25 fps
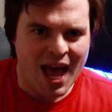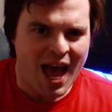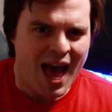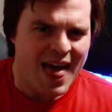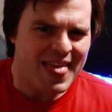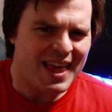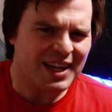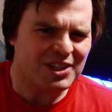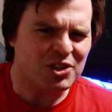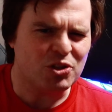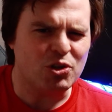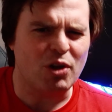
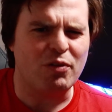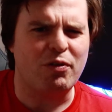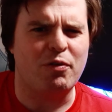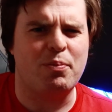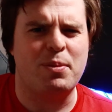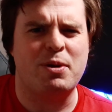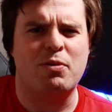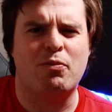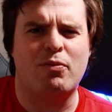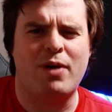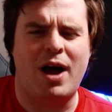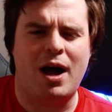That's enough of
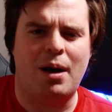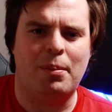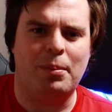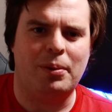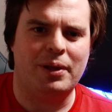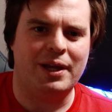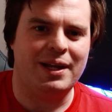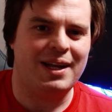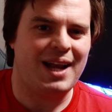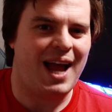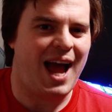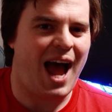me
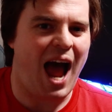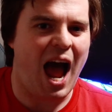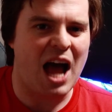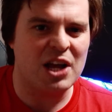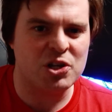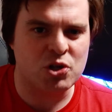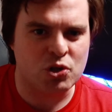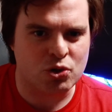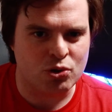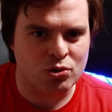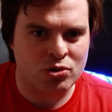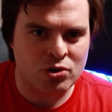rambling.
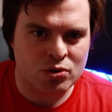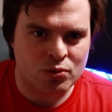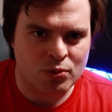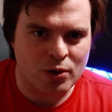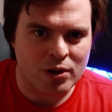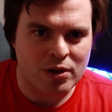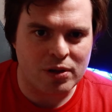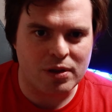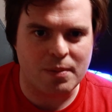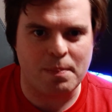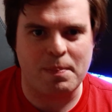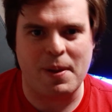As
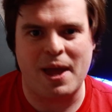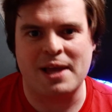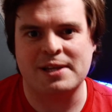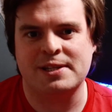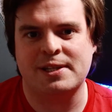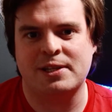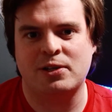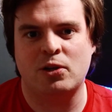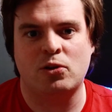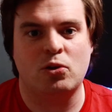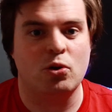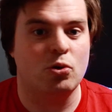usual, the best
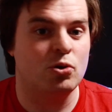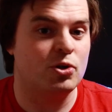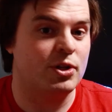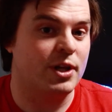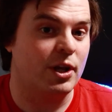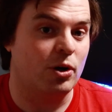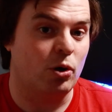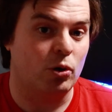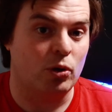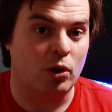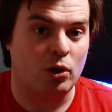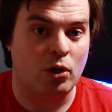thing to do is get
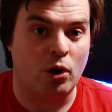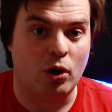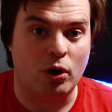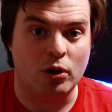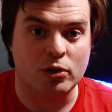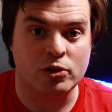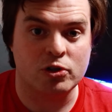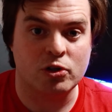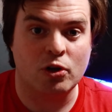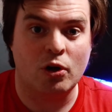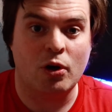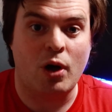on the
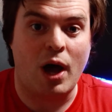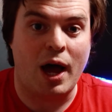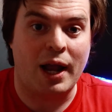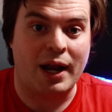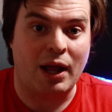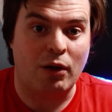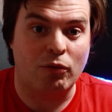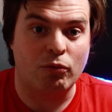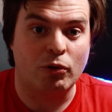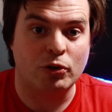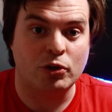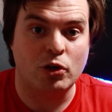console and
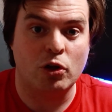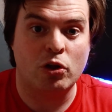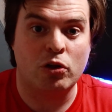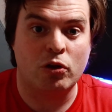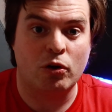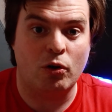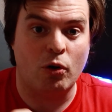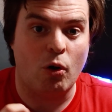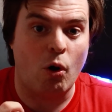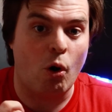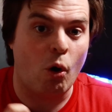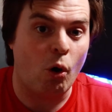I'll run you
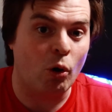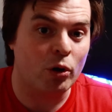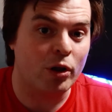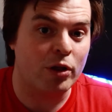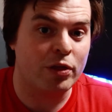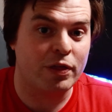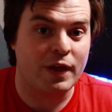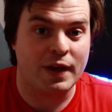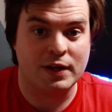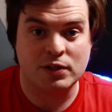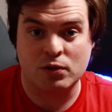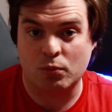through all the
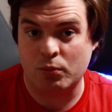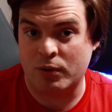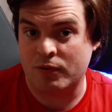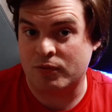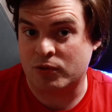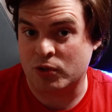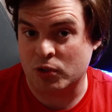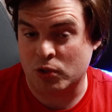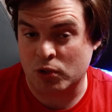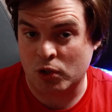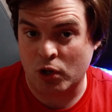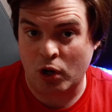things that we've
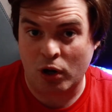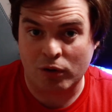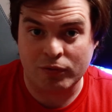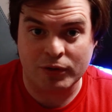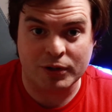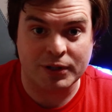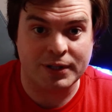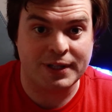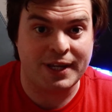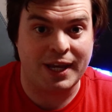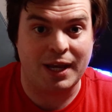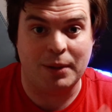just
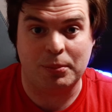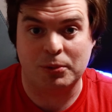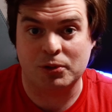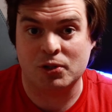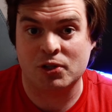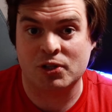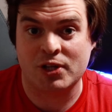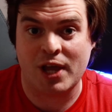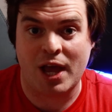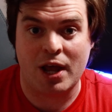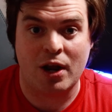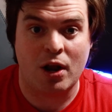covered. Table
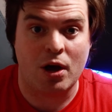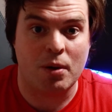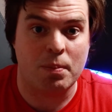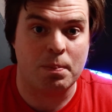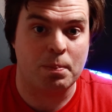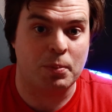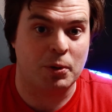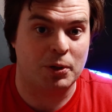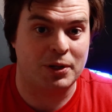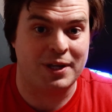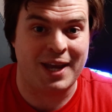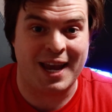setup,
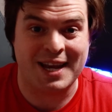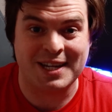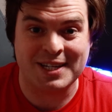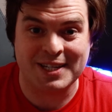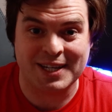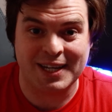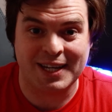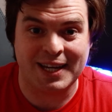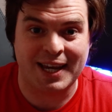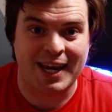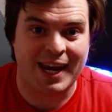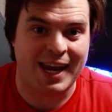
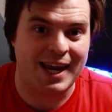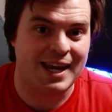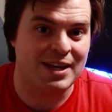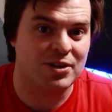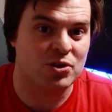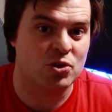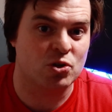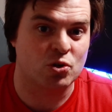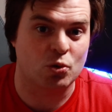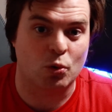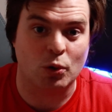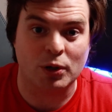partition keys,
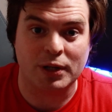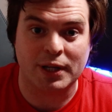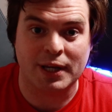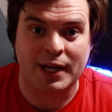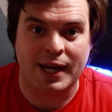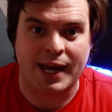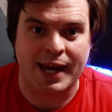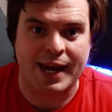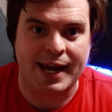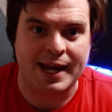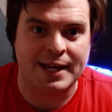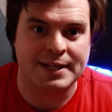sort
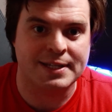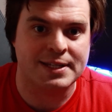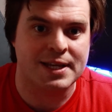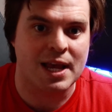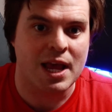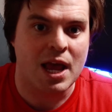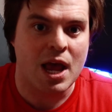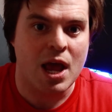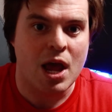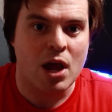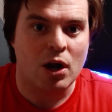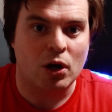keys,
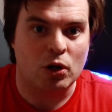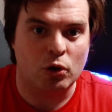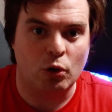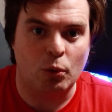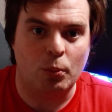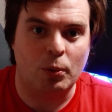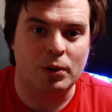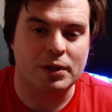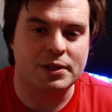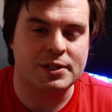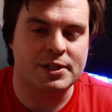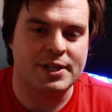
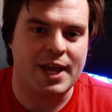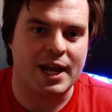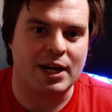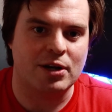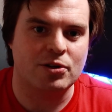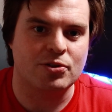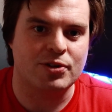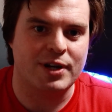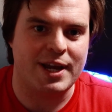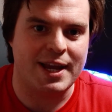global and secondary